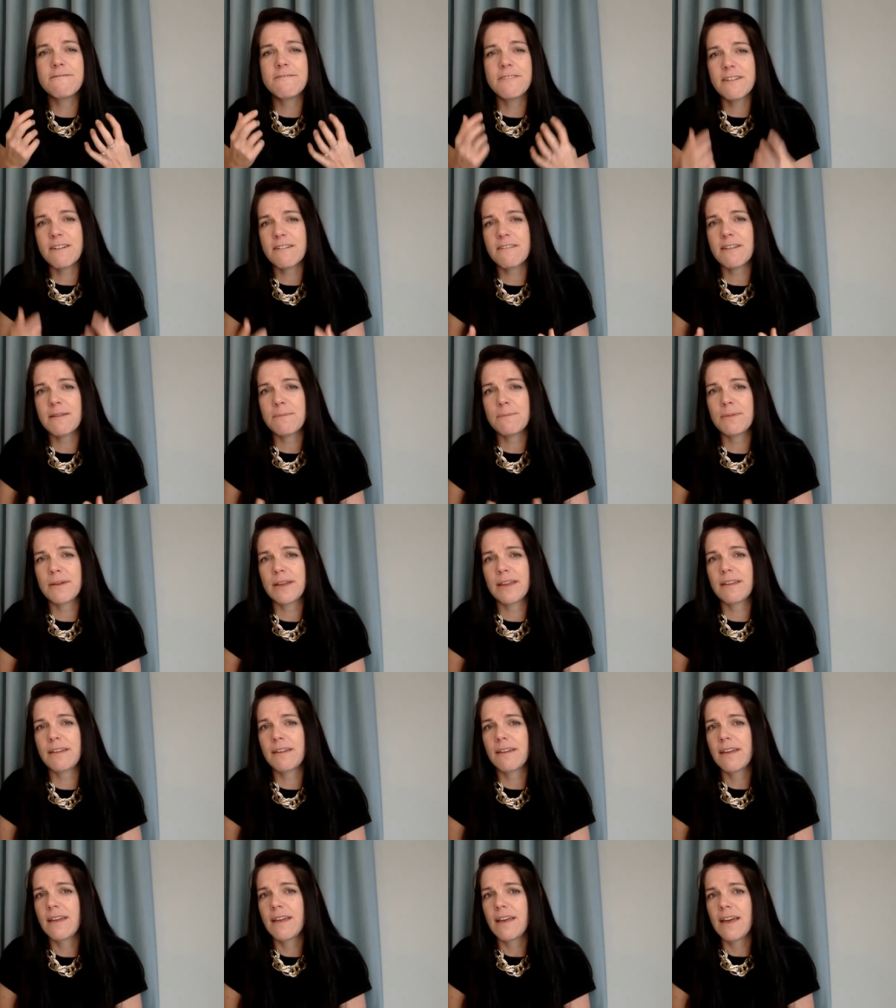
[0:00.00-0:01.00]
very
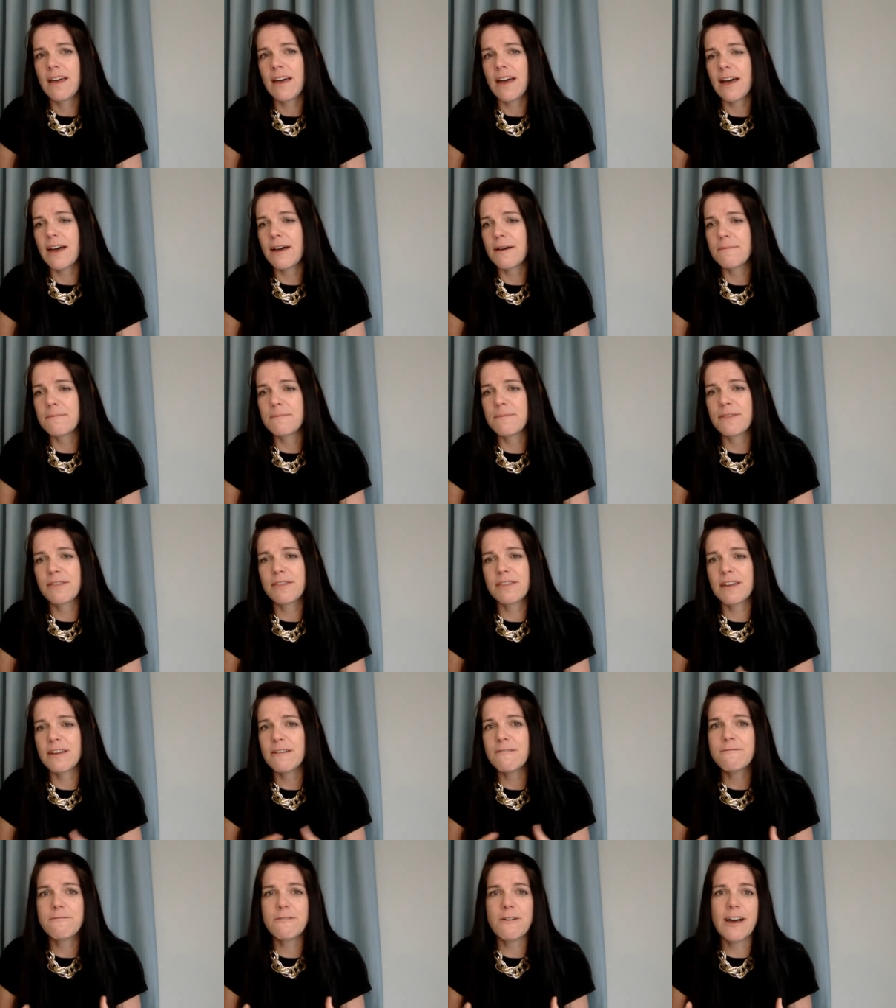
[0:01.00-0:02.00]
big um,
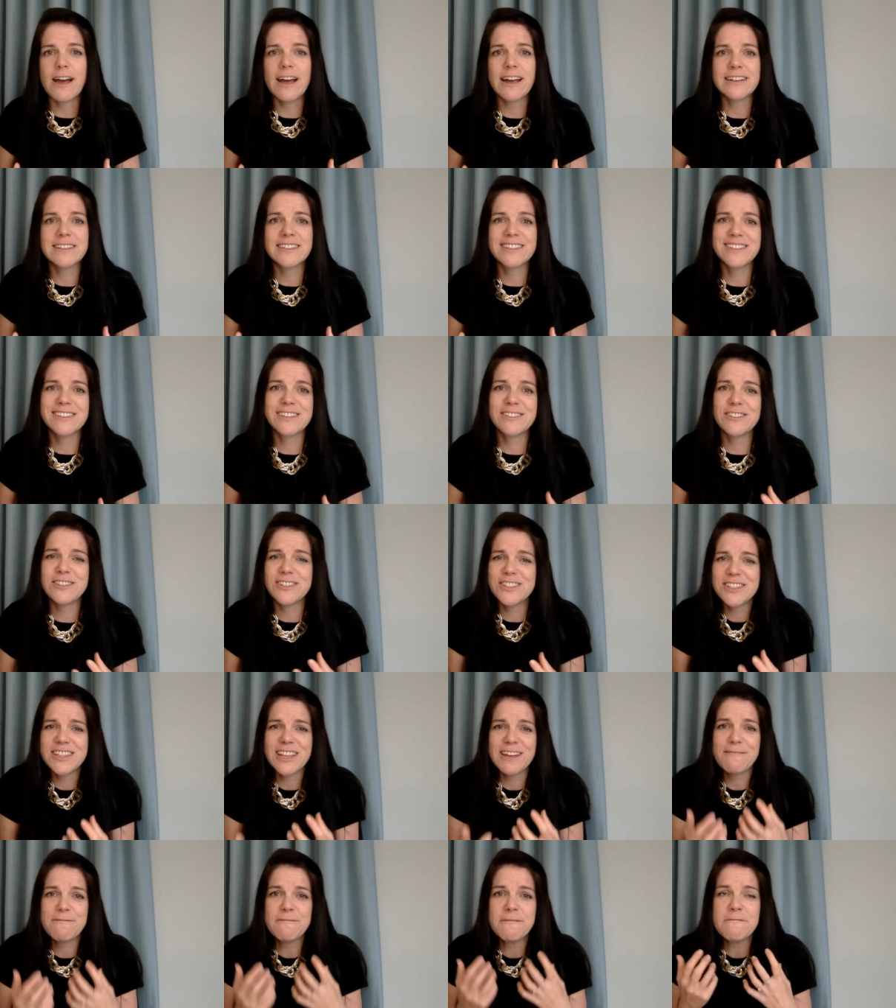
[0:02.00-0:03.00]
thing for us.
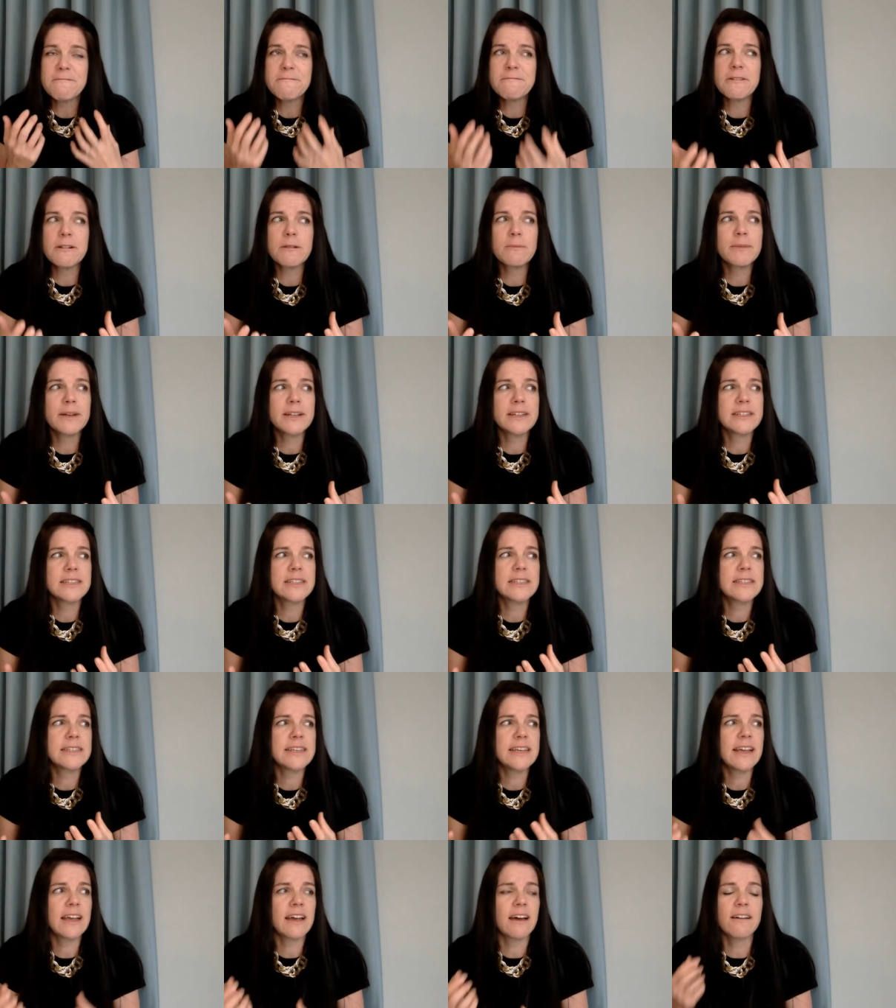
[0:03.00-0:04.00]
Just that fulfillment and
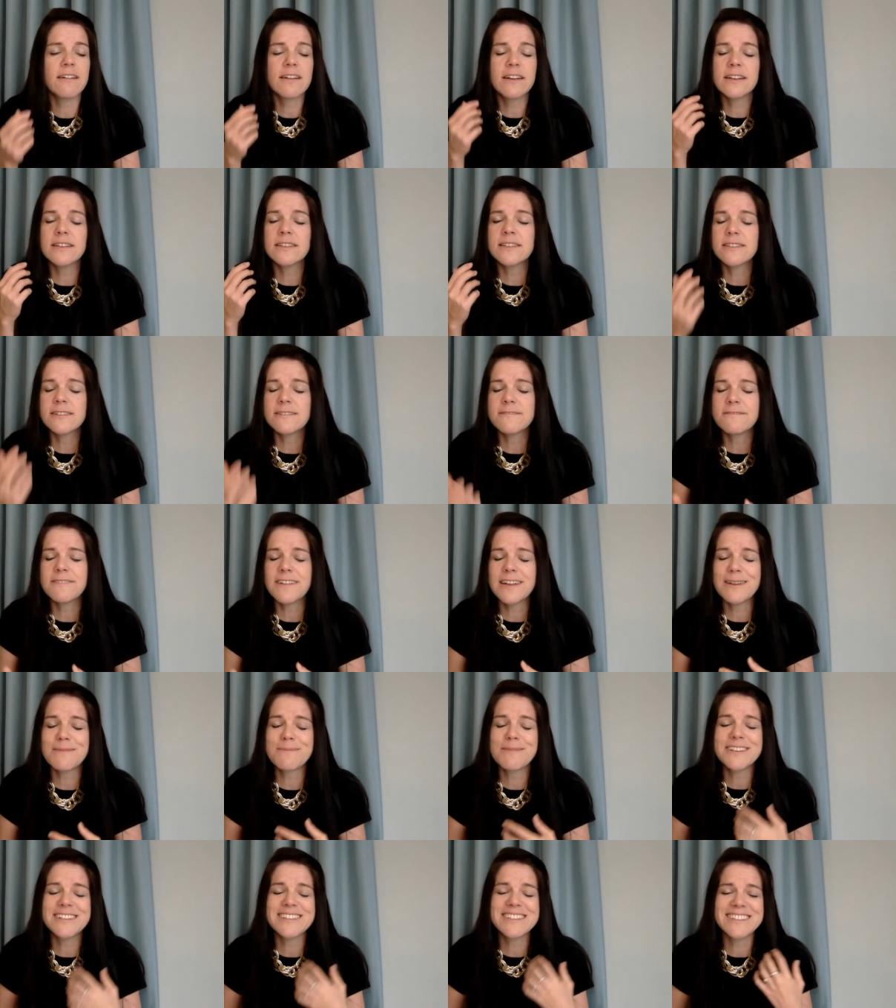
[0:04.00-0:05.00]
seeing how kids
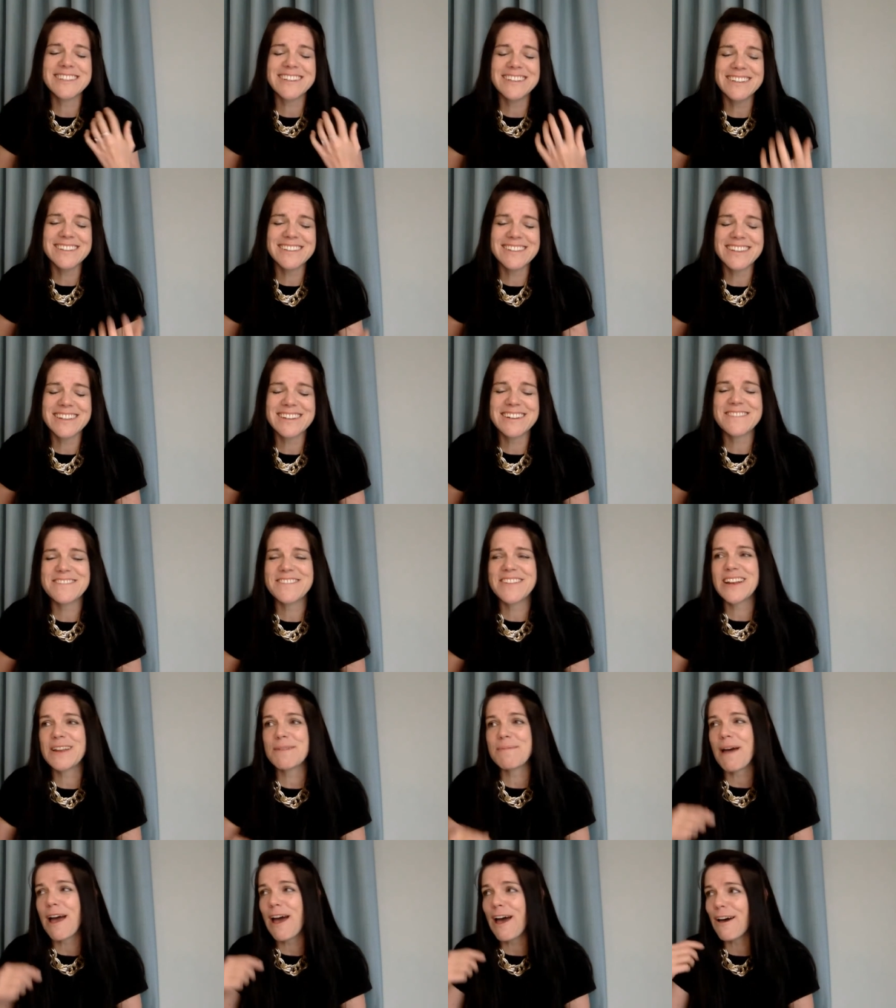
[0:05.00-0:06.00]
develop, the skills they
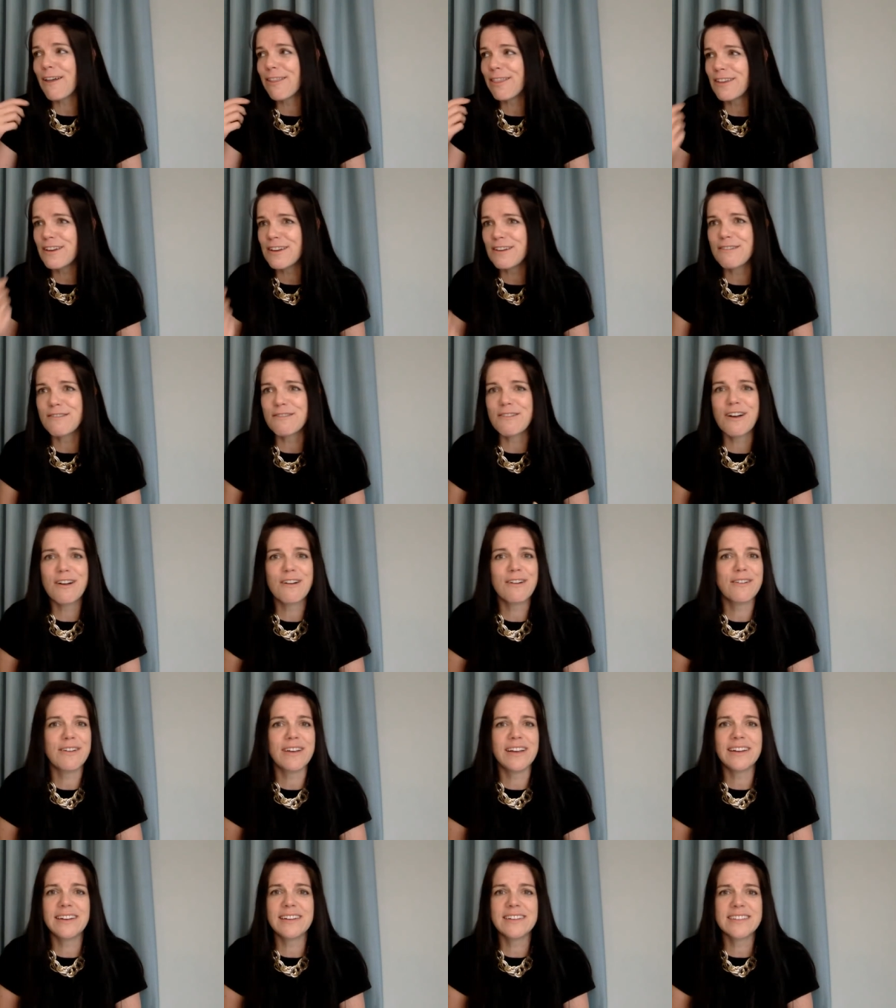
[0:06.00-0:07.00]
develop, how they
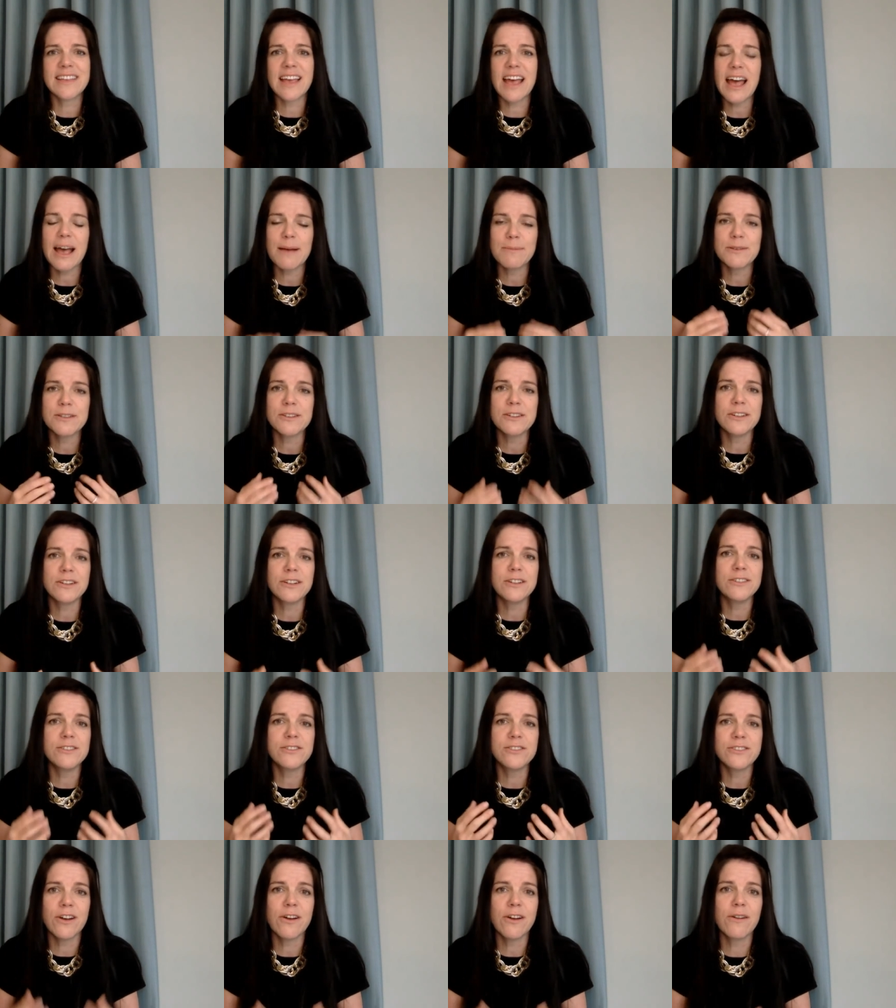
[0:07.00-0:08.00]
grow. It is absolutely
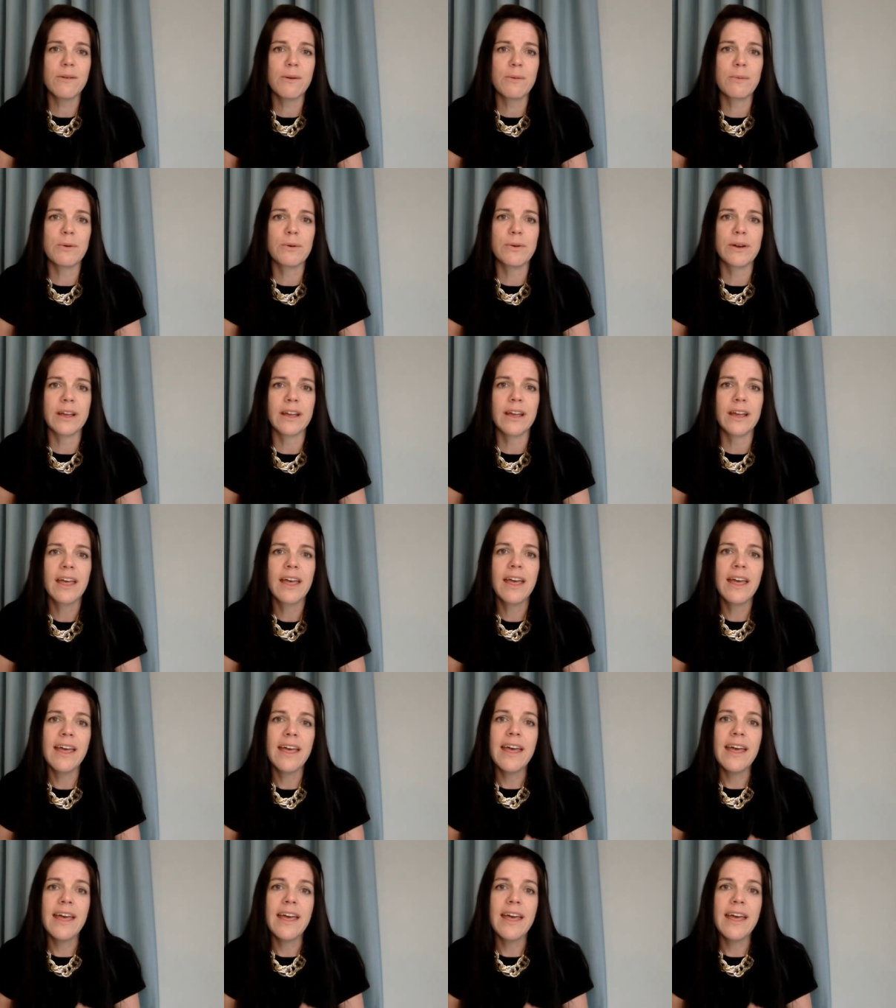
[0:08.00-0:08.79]
so rewarding.